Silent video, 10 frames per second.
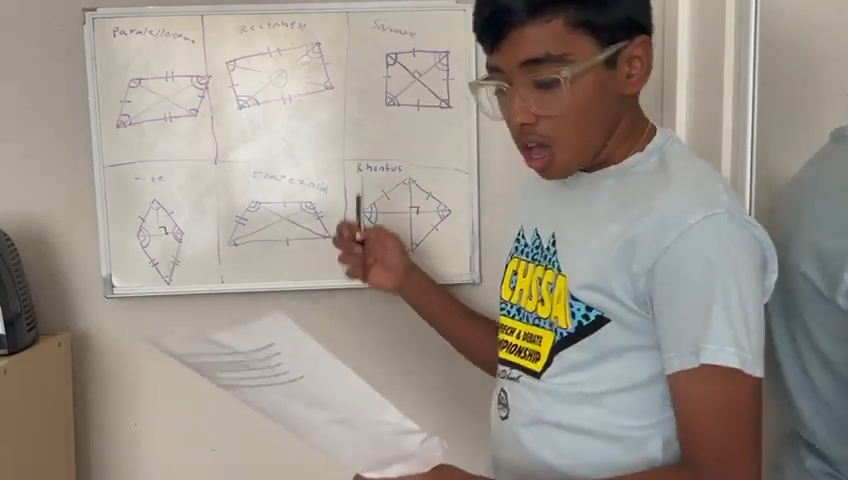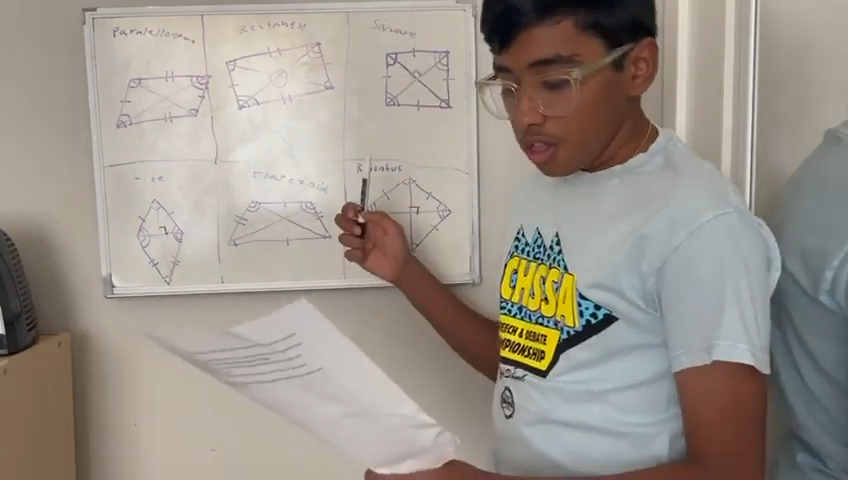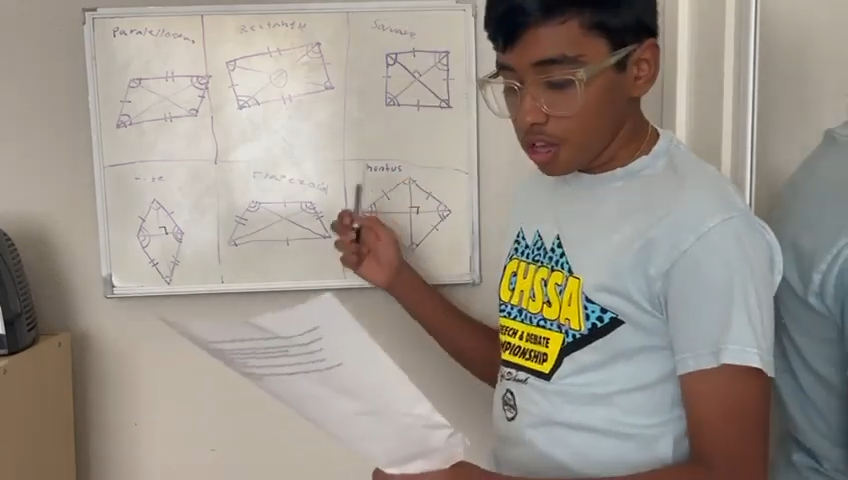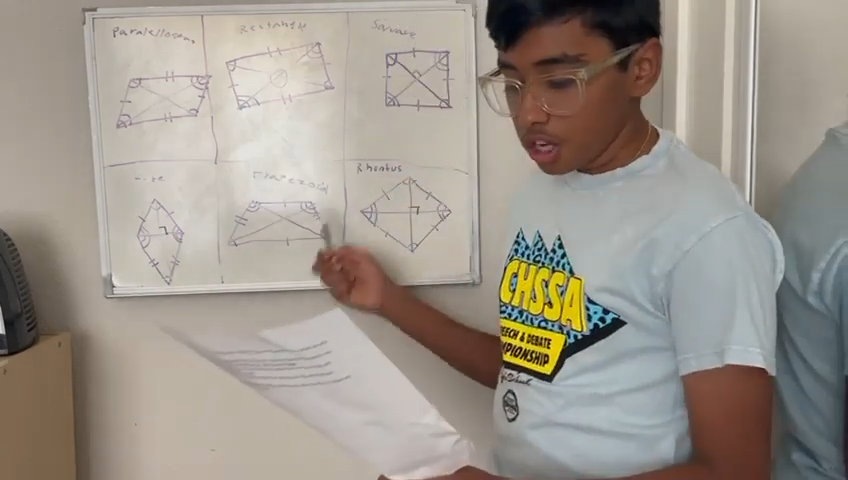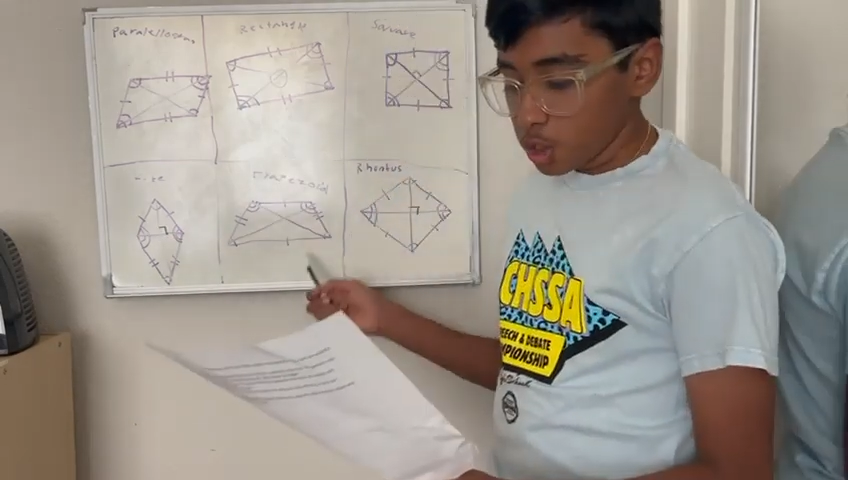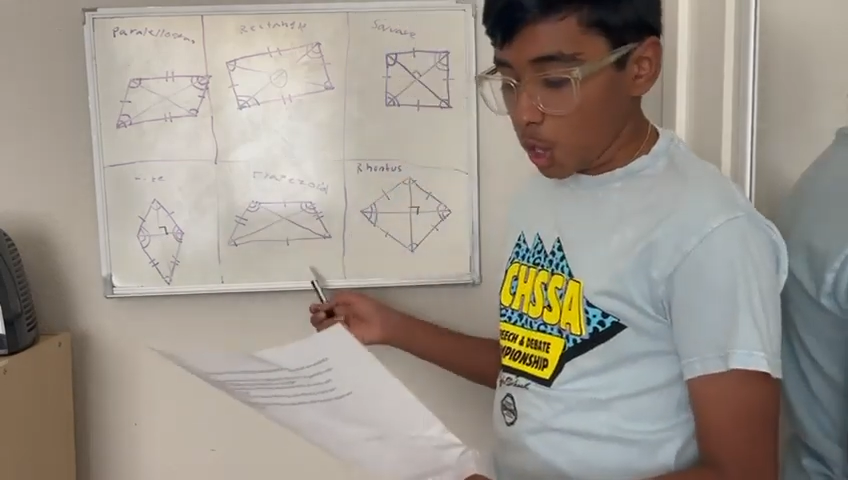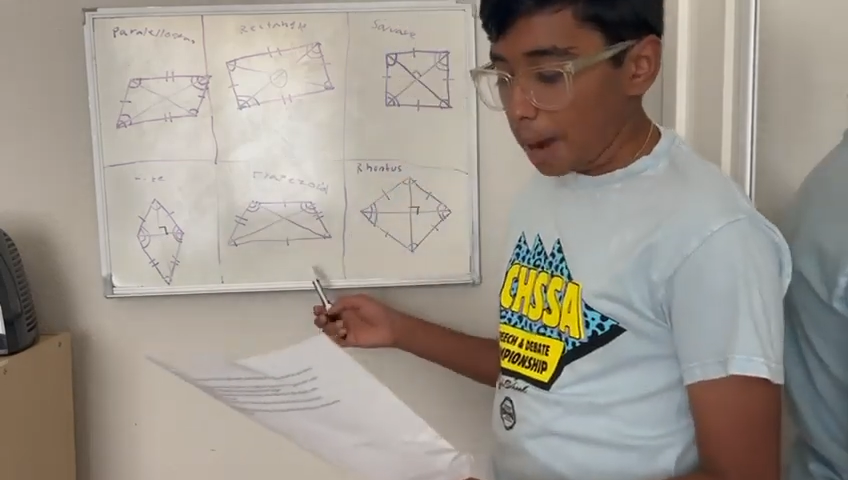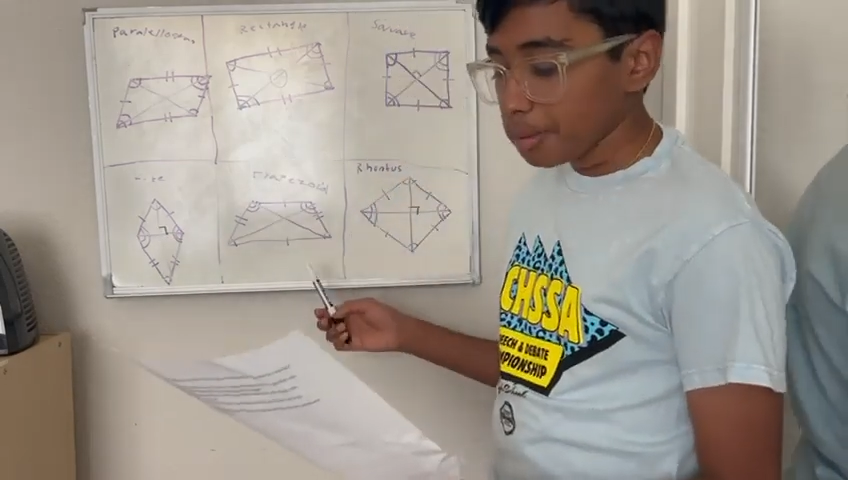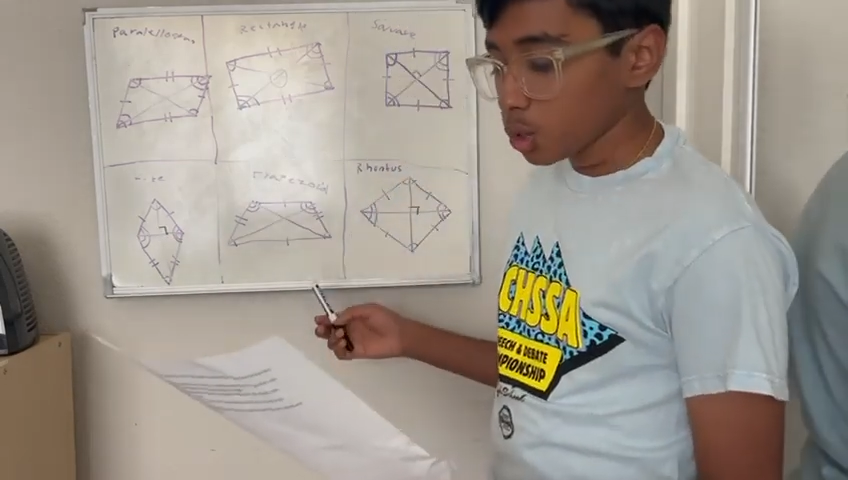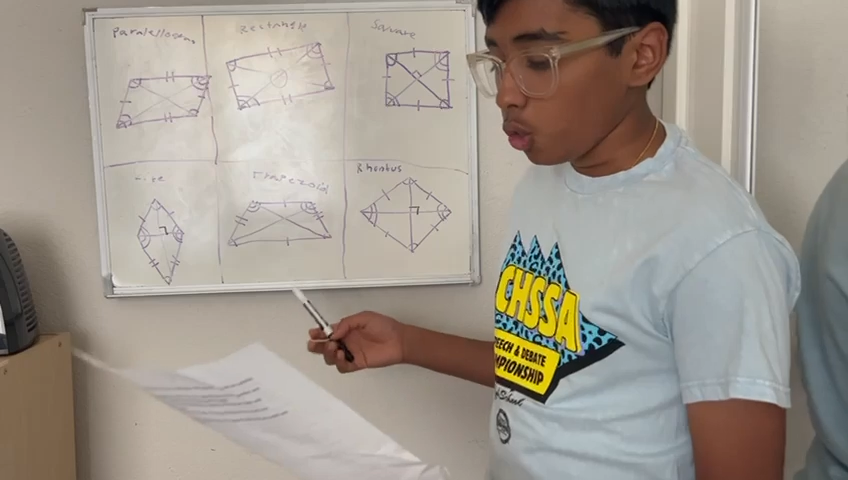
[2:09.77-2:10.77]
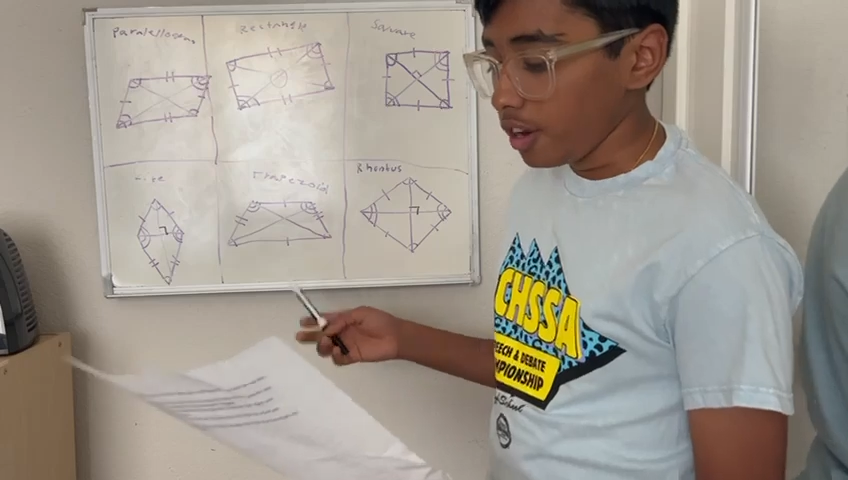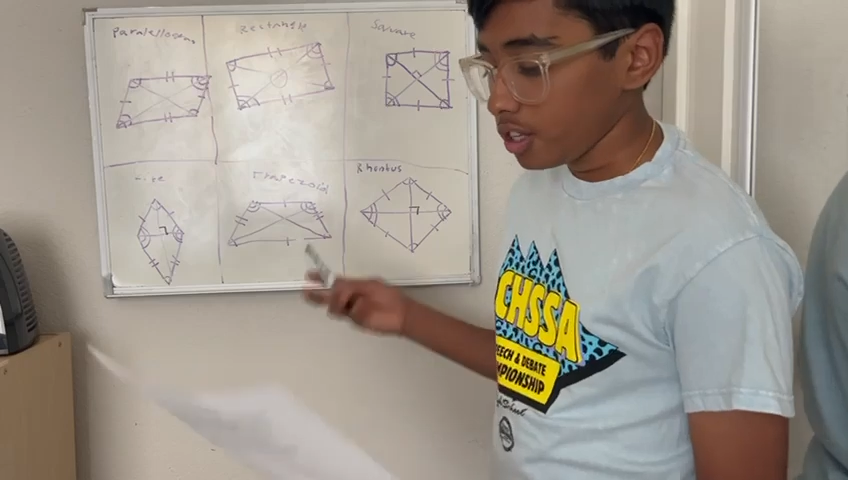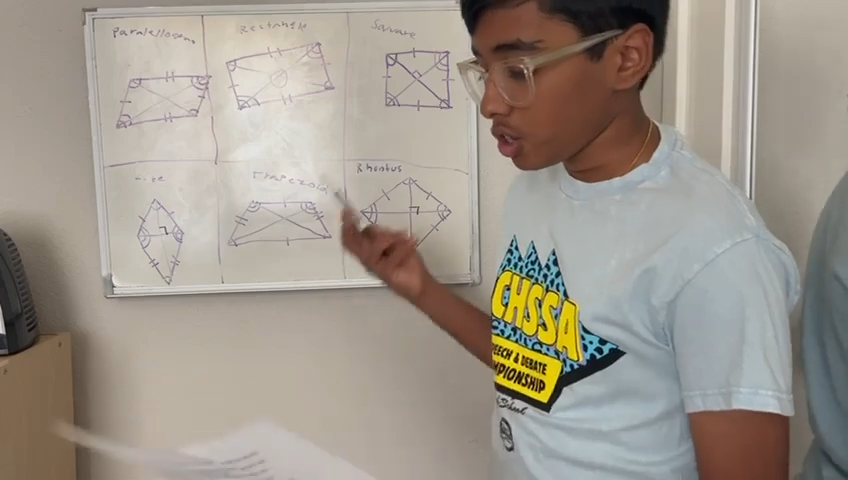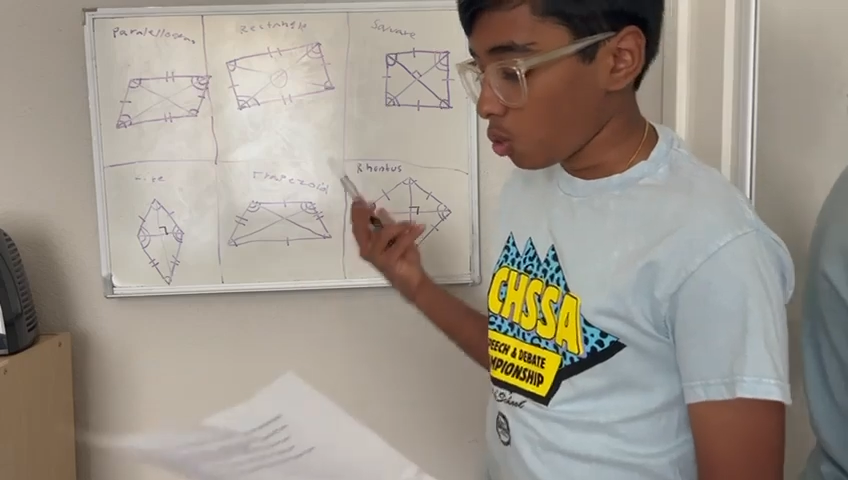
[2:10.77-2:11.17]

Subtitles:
The trapezoid is a